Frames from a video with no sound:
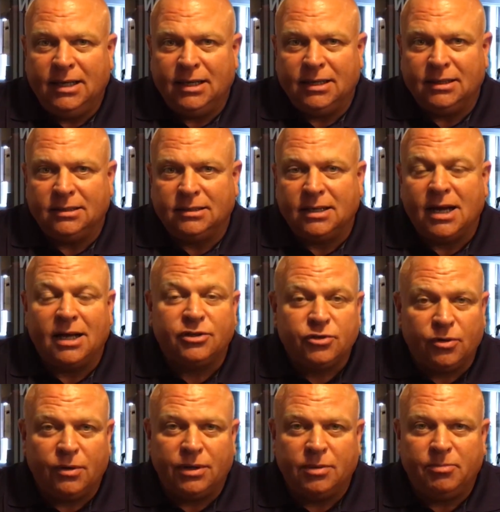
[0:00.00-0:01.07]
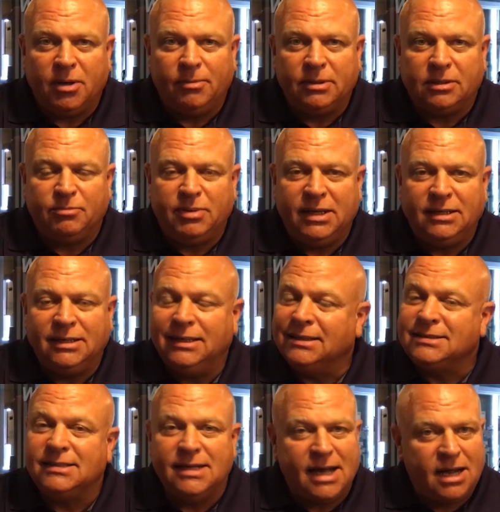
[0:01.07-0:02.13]
And contrary to public opinion,
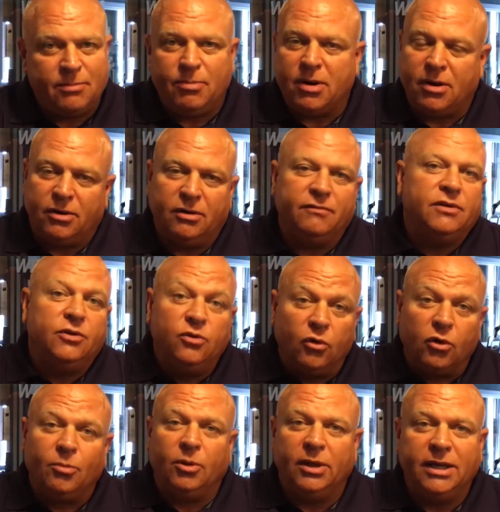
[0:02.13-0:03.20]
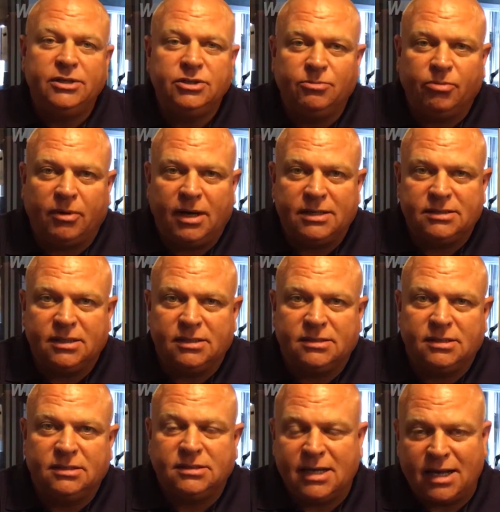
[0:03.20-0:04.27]
it's not a part of the normal aging
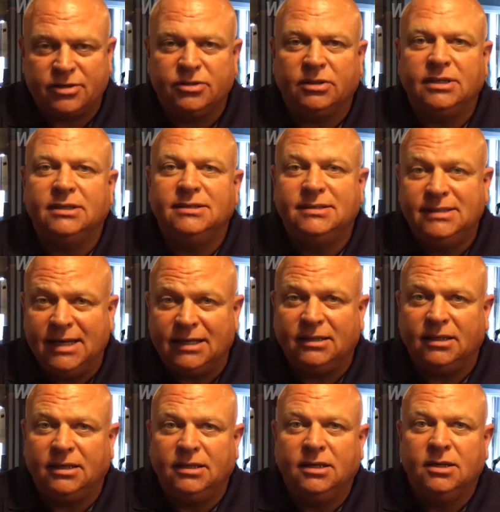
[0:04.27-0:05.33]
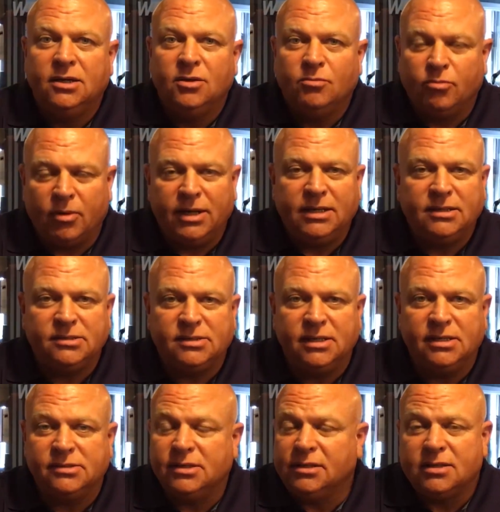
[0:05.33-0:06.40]
process. It's actually a deadly brain
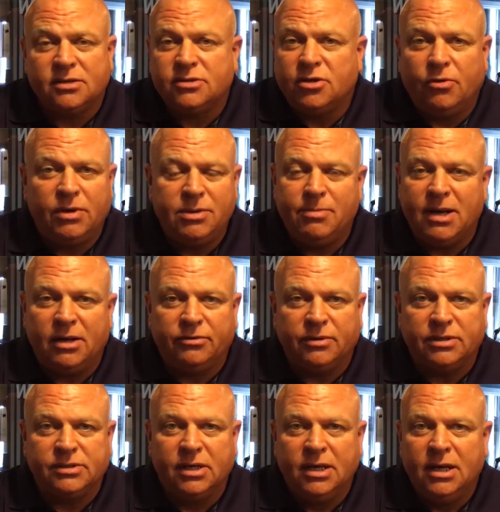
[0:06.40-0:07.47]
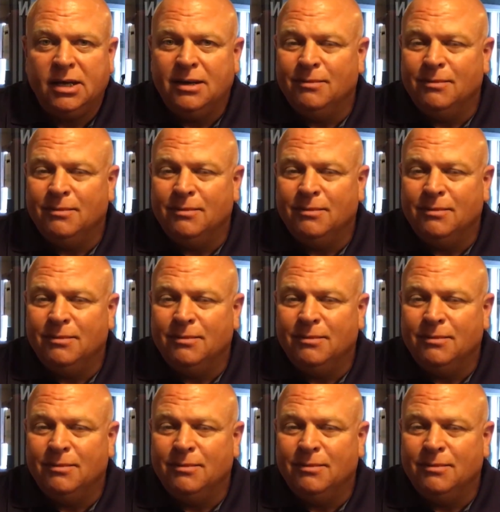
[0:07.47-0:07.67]
disease, and it doesn't know any boundaries.